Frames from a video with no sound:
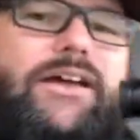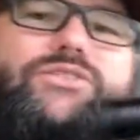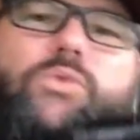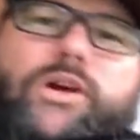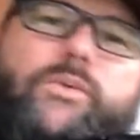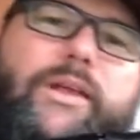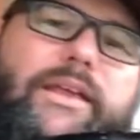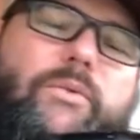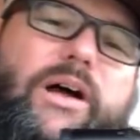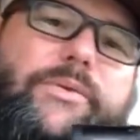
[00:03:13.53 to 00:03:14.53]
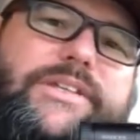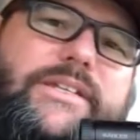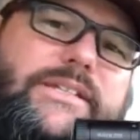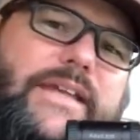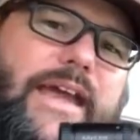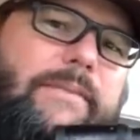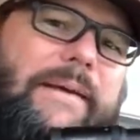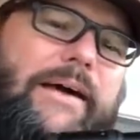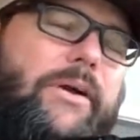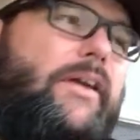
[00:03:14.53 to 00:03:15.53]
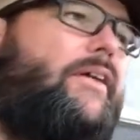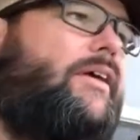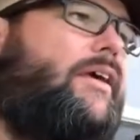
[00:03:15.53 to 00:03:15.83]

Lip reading: does work really well with 6 to 8 power.